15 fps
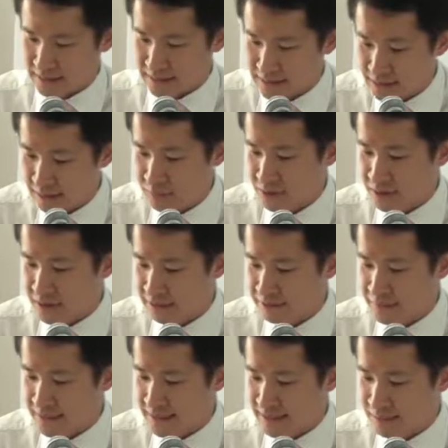In Singapore, the
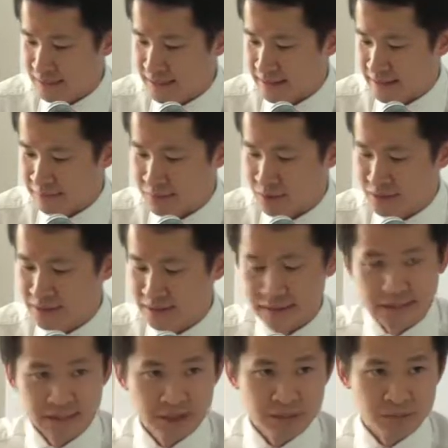government has played an important
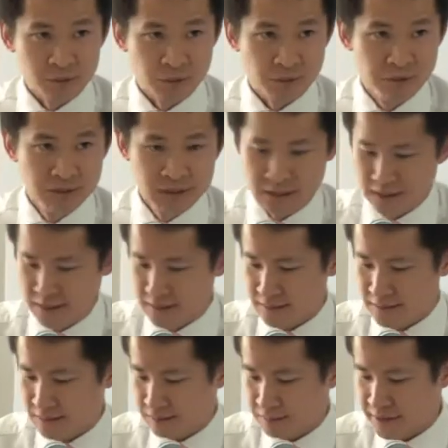leadership role
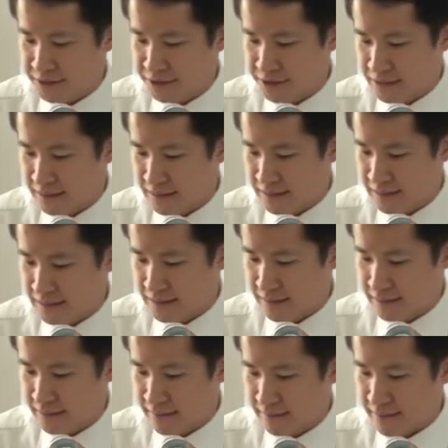to make sure
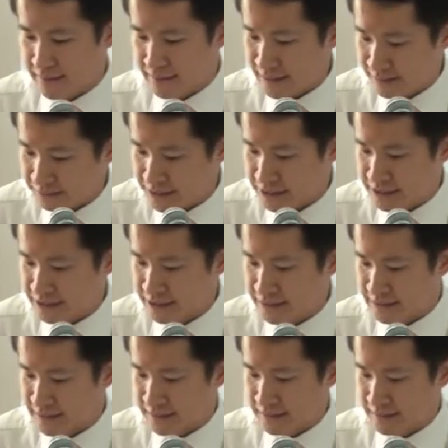that tough
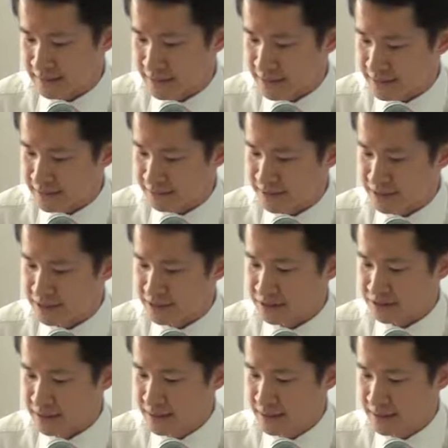decisions are taken if
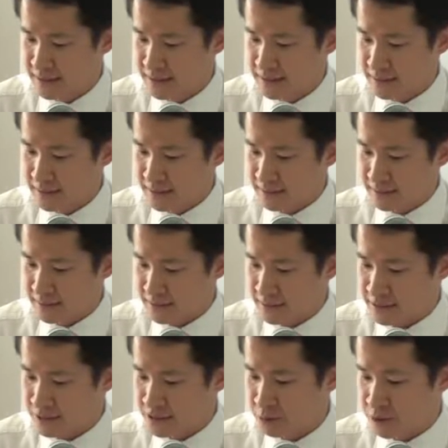necessary,
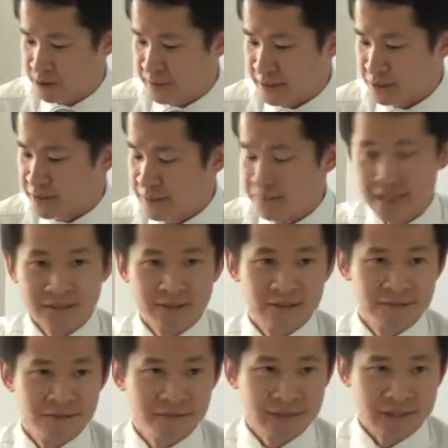decisions which may only pay
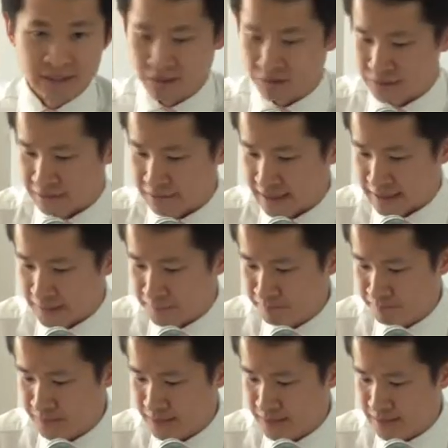off in the longer run.
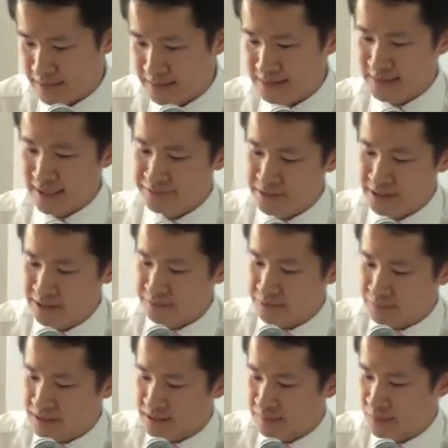And this is evident
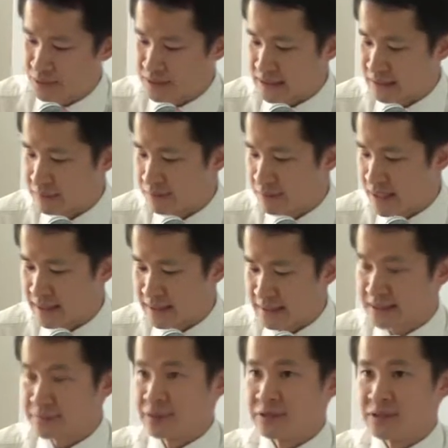from Singapore's urban planning
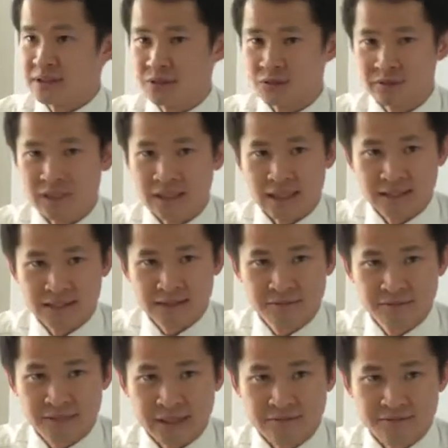experience over the last
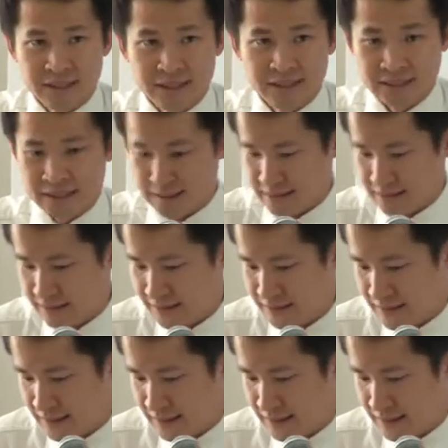5 decades.